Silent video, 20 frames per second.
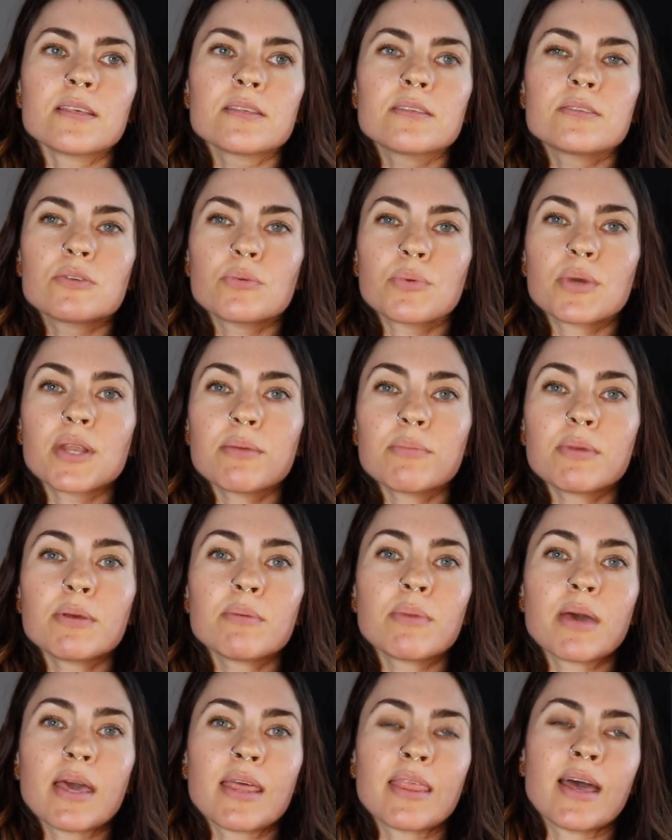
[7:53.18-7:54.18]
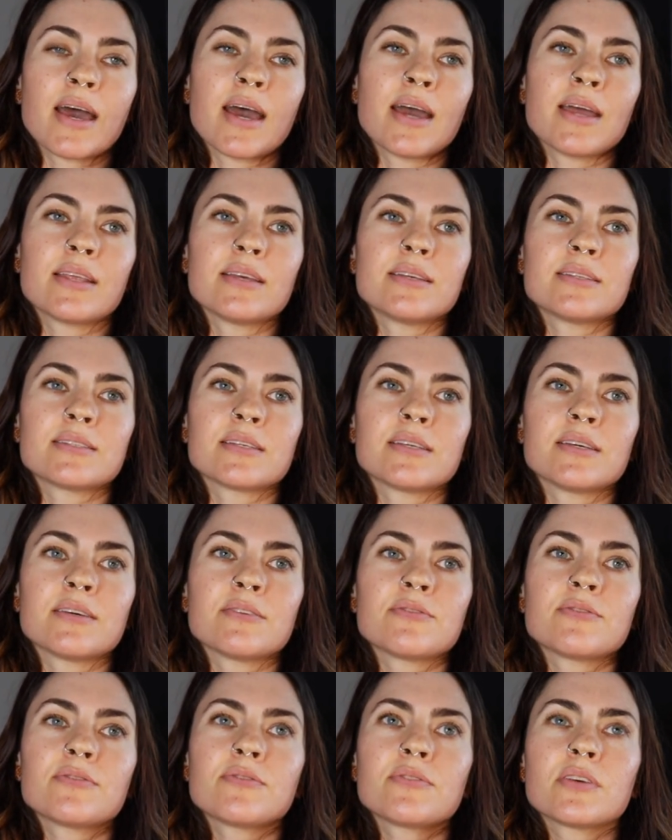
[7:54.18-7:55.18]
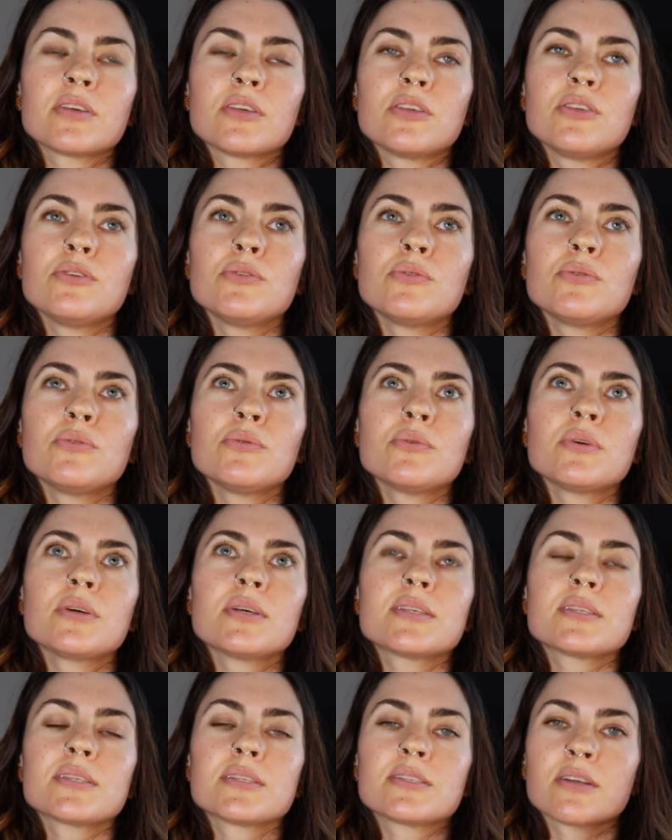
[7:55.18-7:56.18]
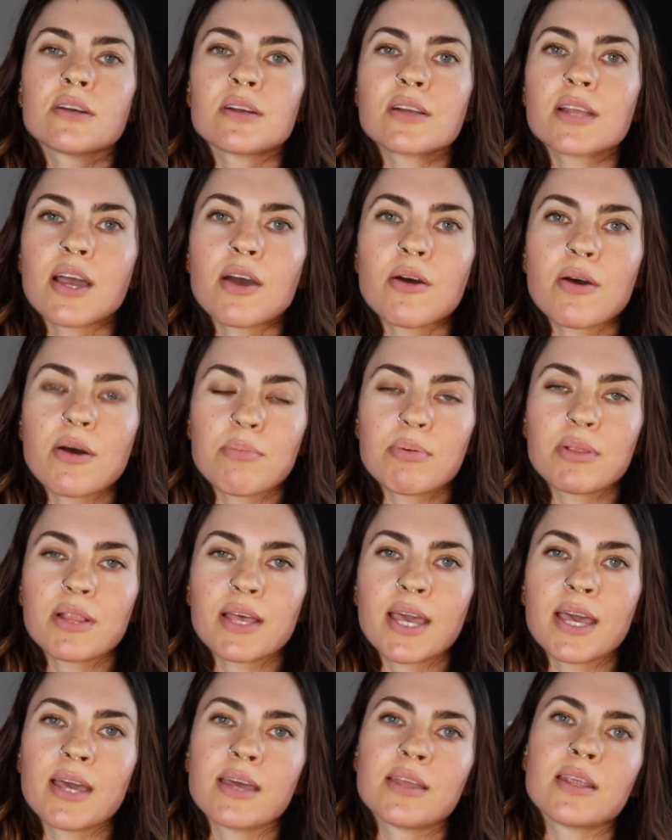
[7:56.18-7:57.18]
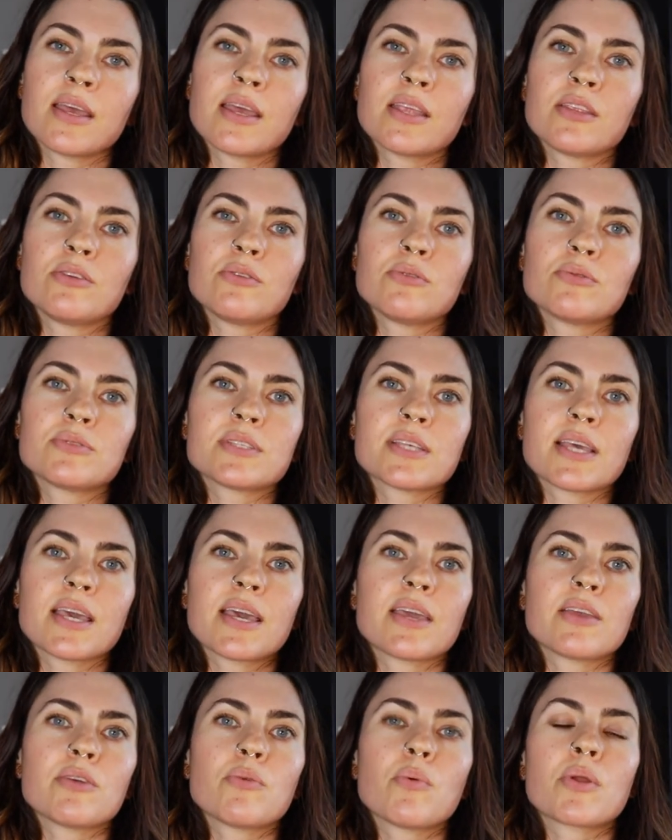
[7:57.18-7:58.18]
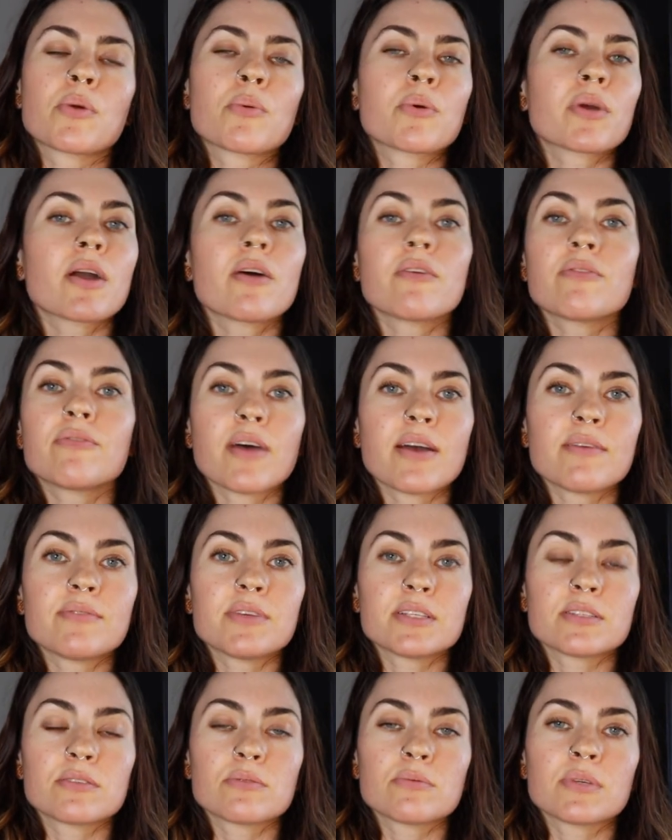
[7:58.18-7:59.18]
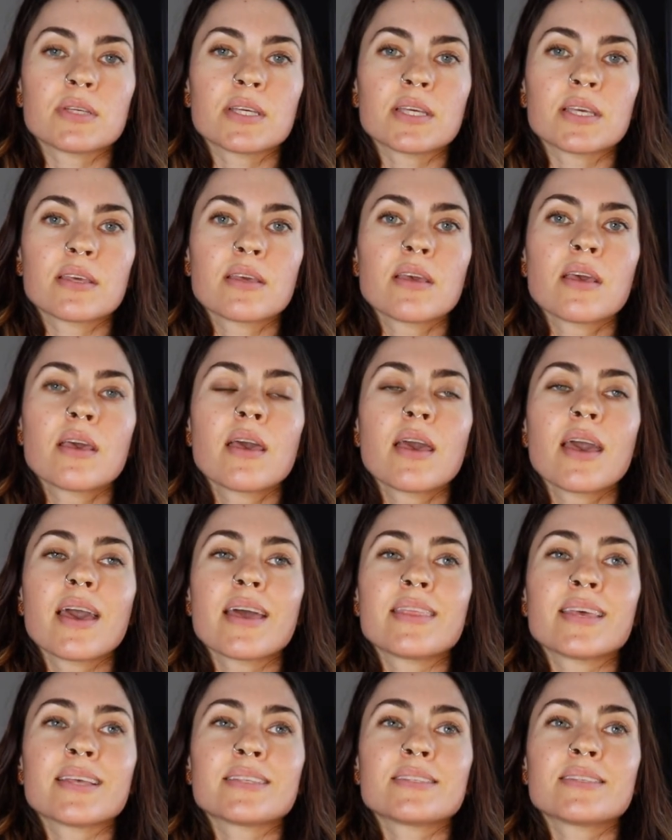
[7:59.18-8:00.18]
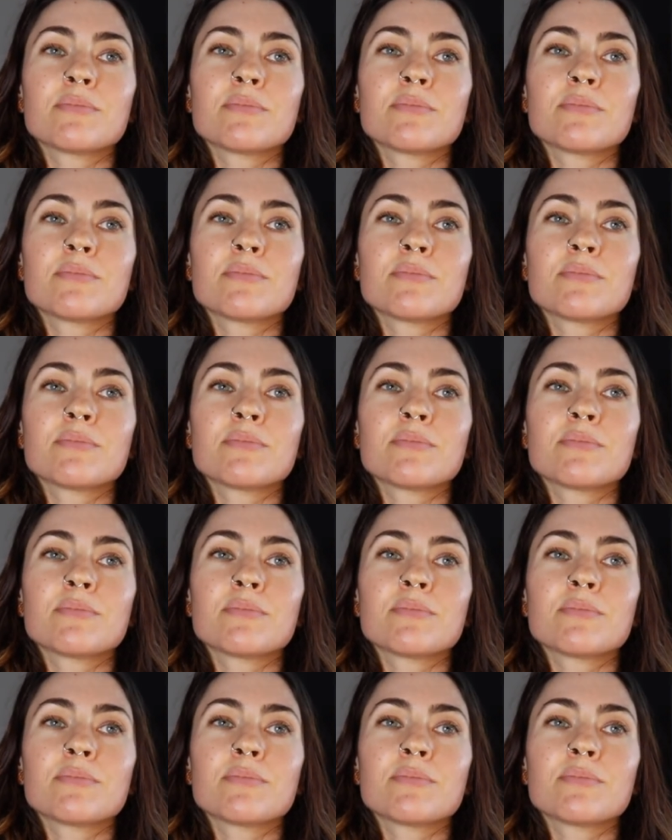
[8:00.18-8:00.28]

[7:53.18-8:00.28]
So what I mean by that is, if you start out a plan and you say you want to work out 5 days a week, and that's